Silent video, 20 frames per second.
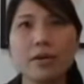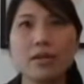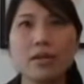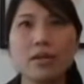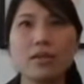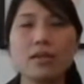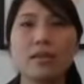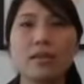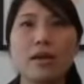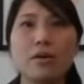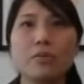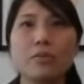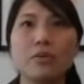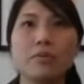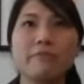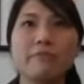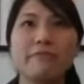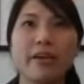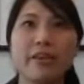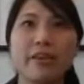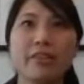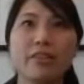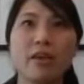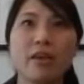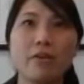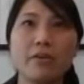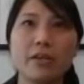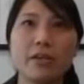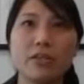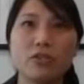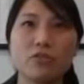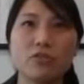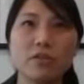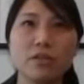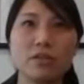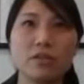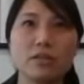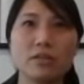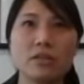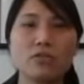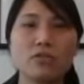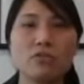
So anything that would affect their interest